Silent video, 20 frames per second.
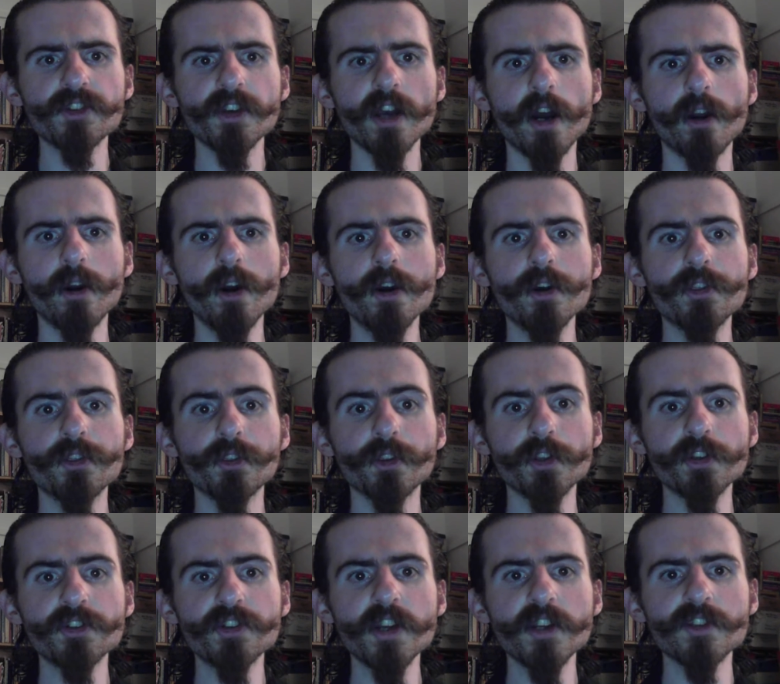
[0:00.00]
our
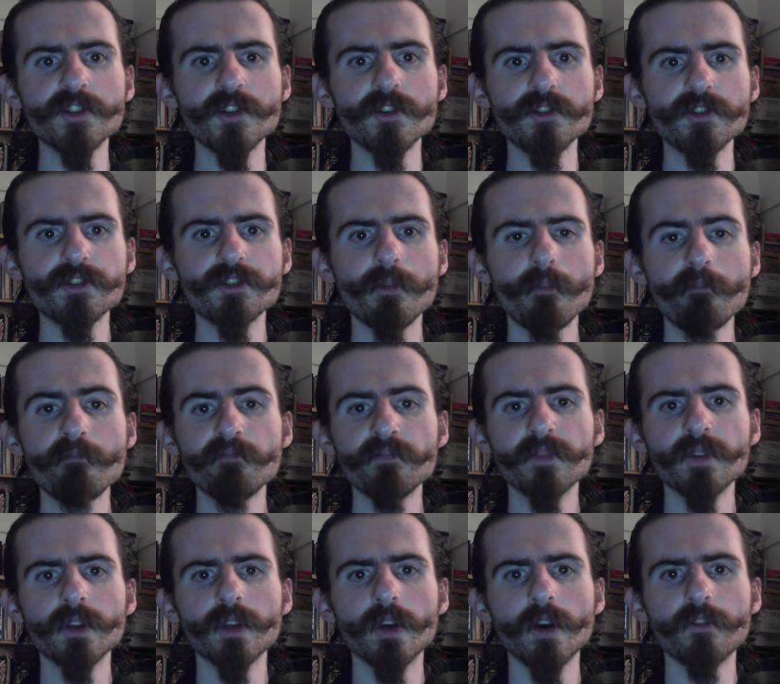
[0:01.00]
earthly senses
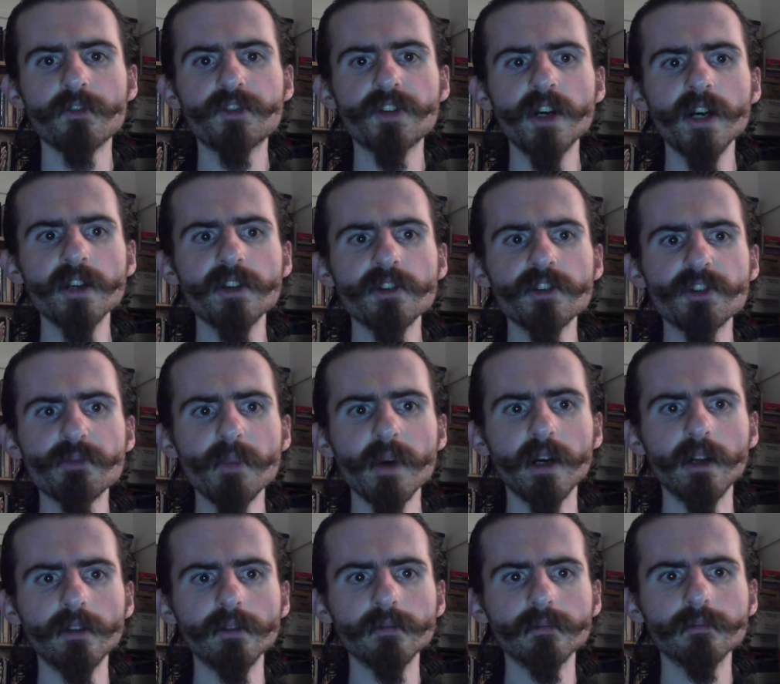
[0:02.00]
of sight and
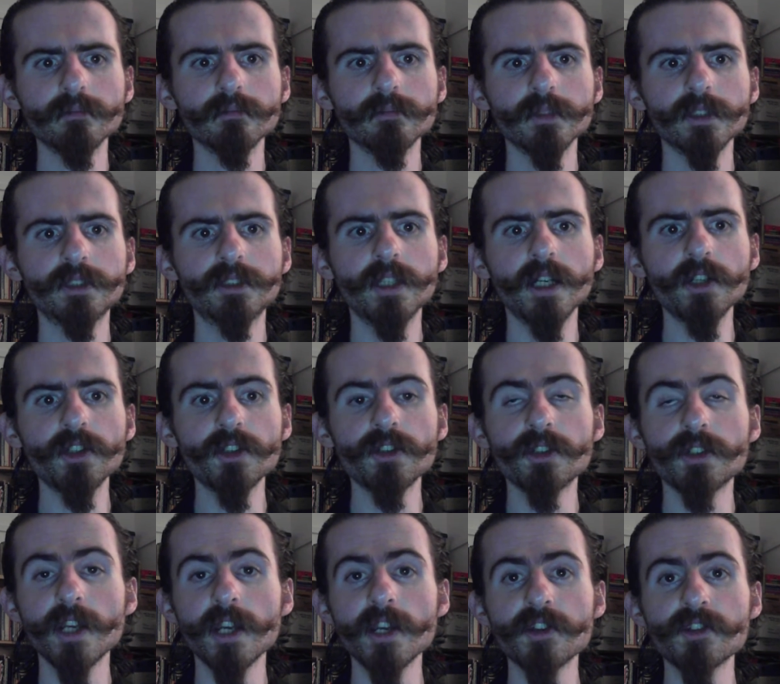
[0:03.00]
smell, and touch and
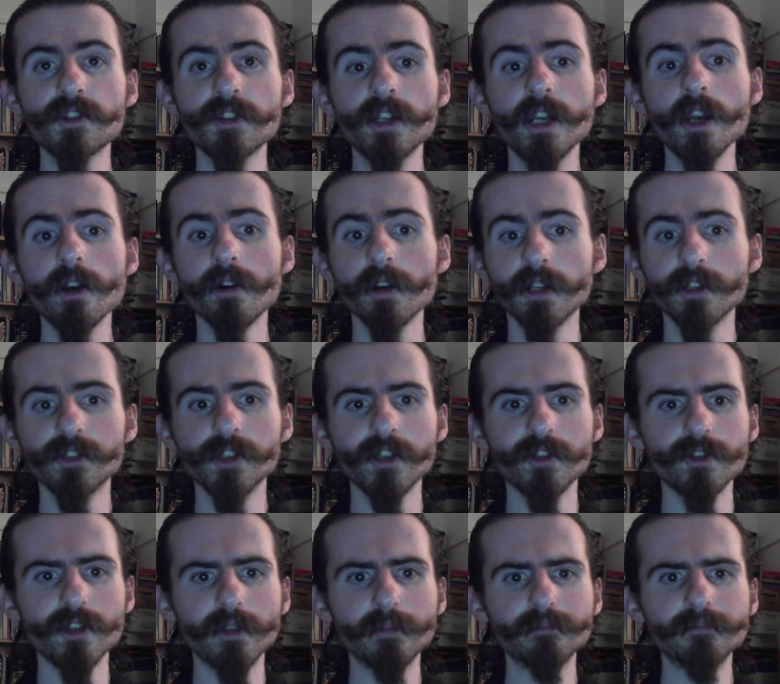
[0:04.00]
taste and hearing,
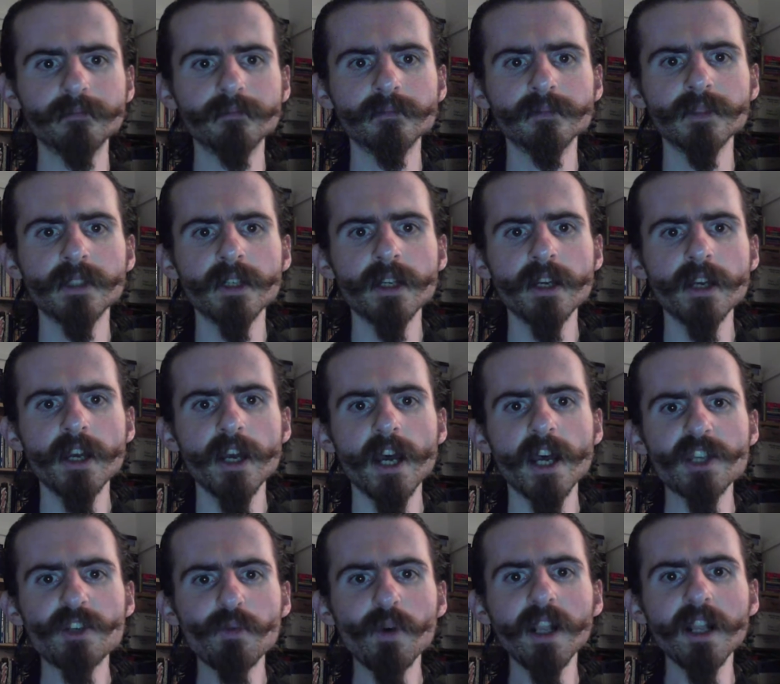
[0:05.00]
etc.,
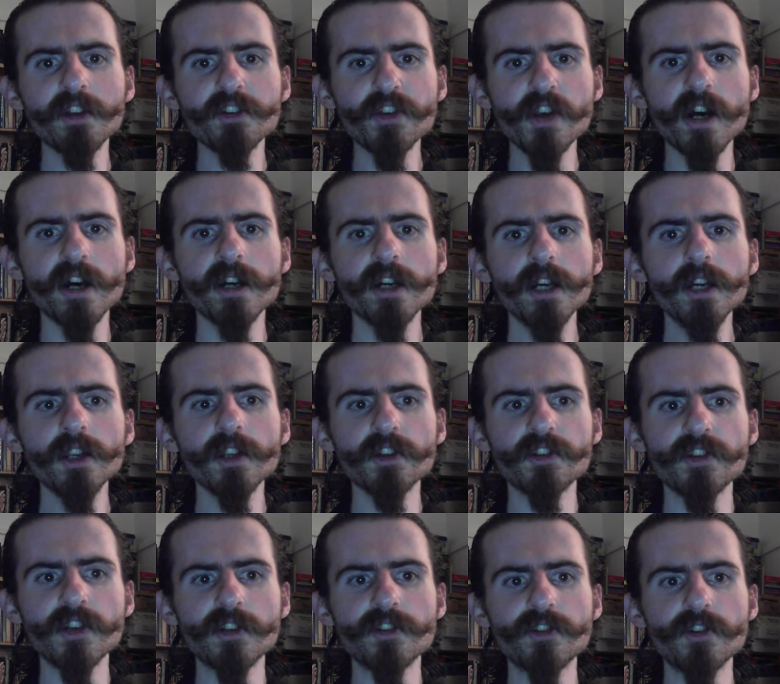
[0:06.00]
as well as our inner
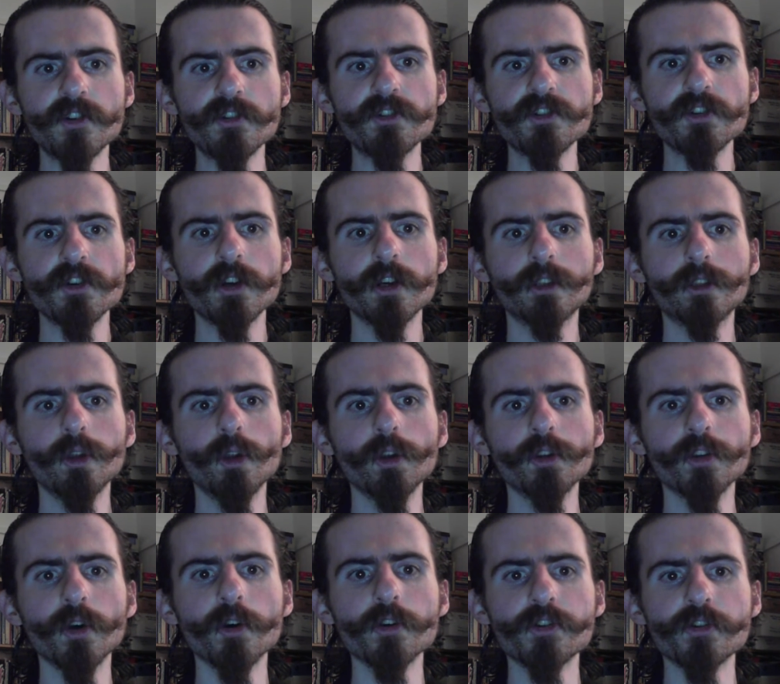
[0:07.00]
senses, including
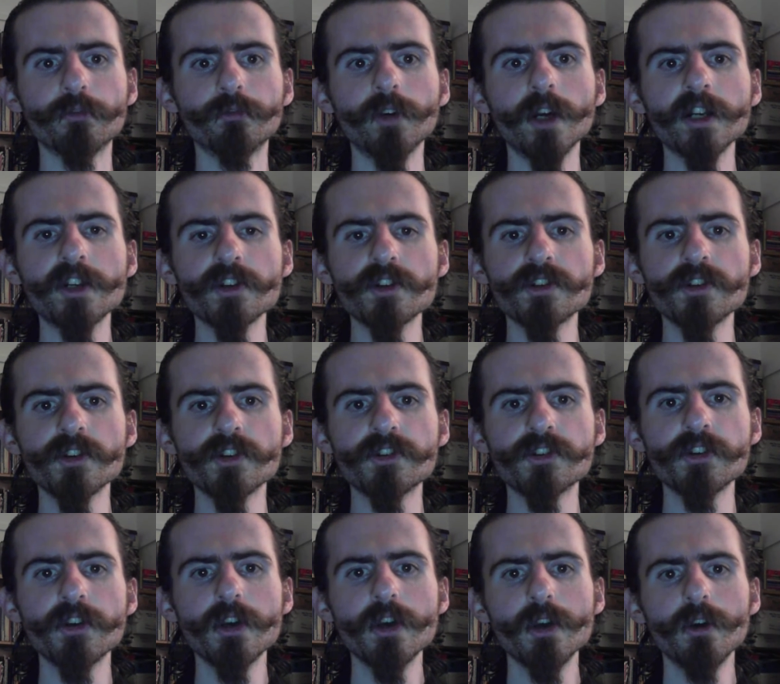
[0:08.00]
those of
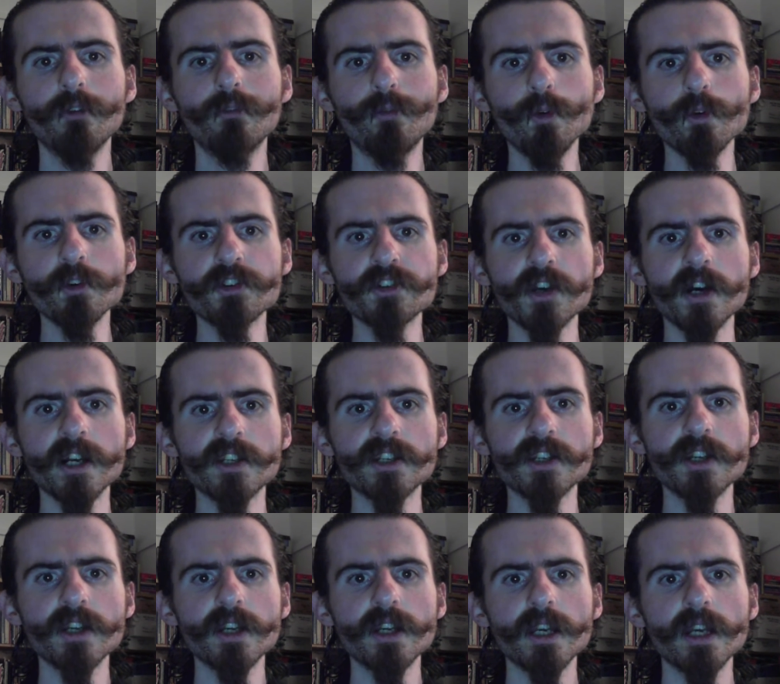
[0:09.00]
righteousness, foresight,
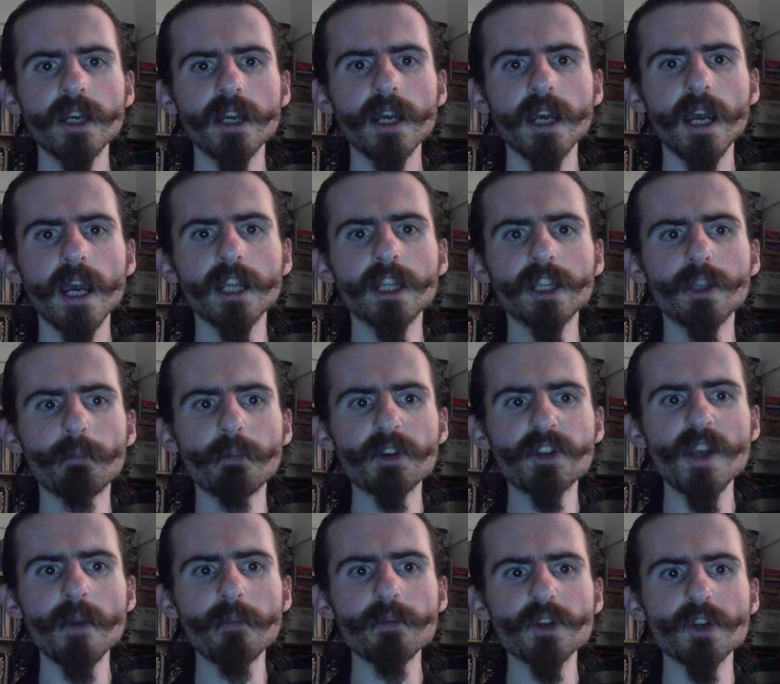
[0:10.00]
and the
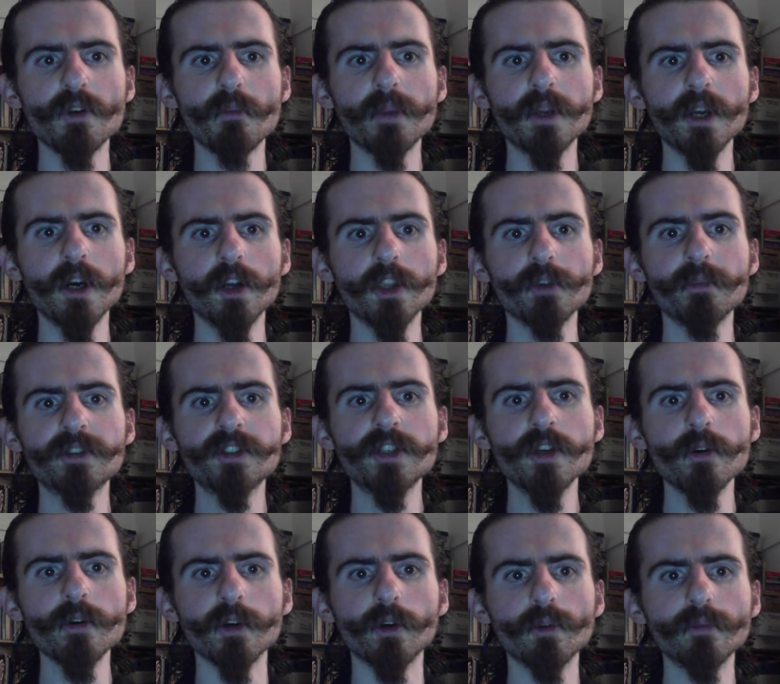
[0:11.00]
perception beyond the
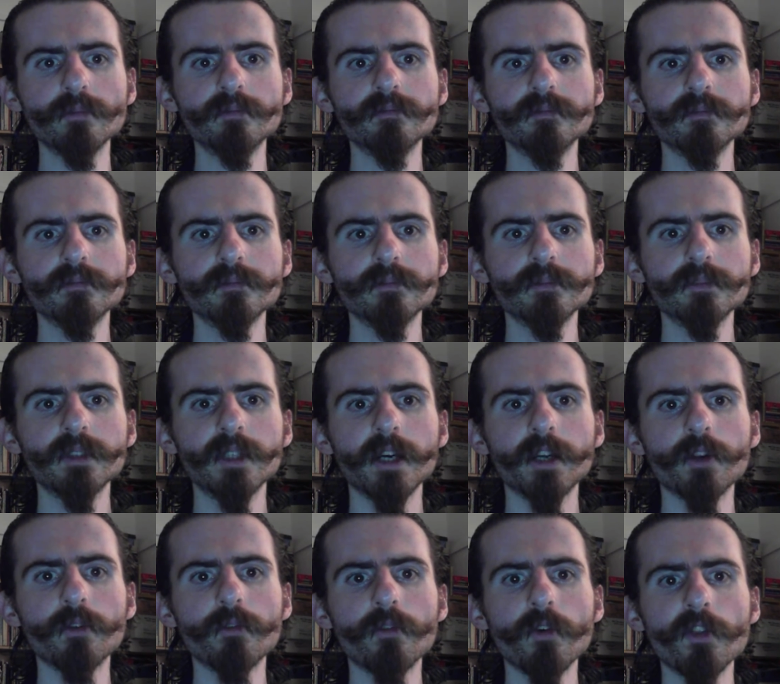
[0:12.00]
material,
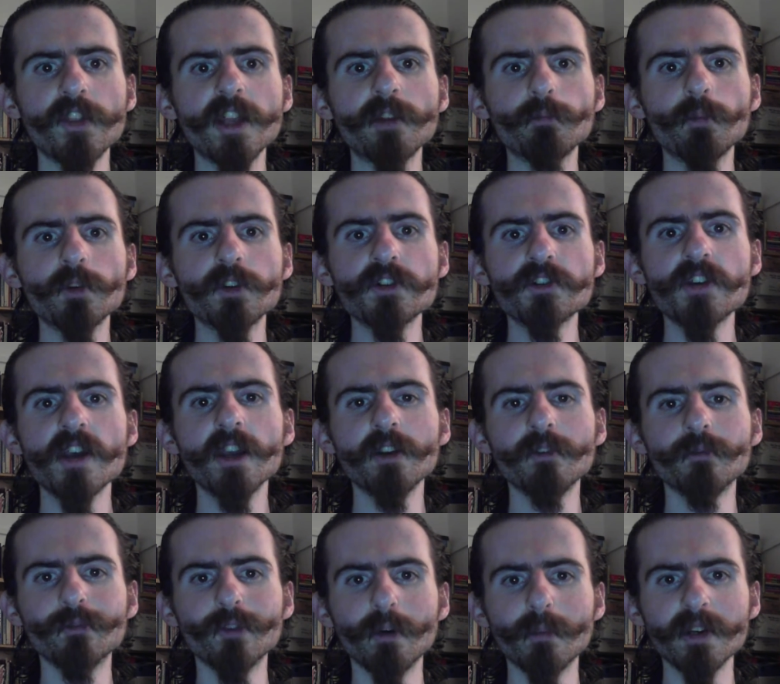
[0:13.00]
and of that which is
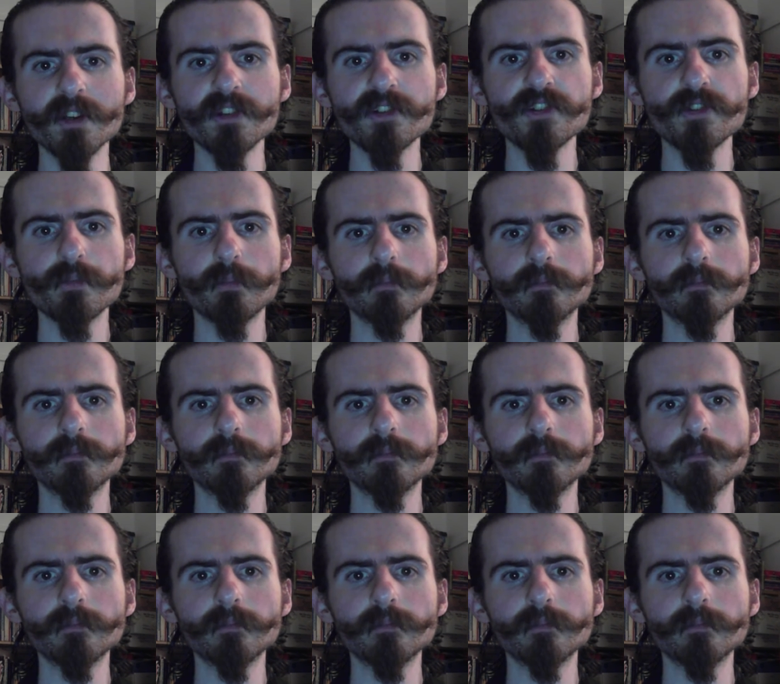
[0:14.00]
hidden from us,